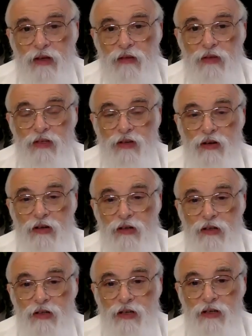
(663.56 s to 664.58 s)
What's going
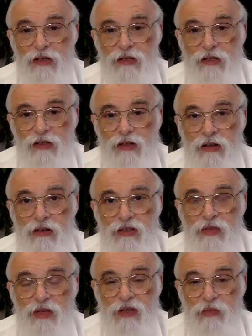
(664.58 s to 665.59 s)
on is that the
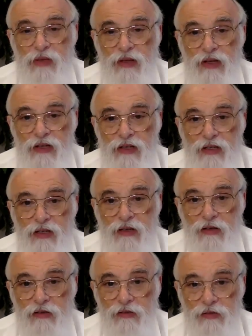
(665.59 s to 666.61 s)
Rotzen manipulates the
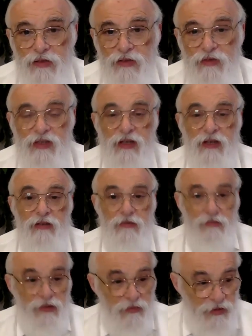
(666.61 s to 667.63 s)
Seichel. As we said,
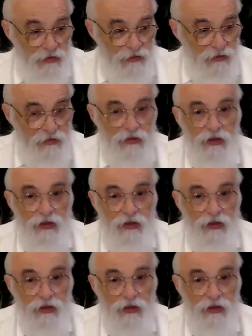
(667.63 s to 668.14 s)
remember?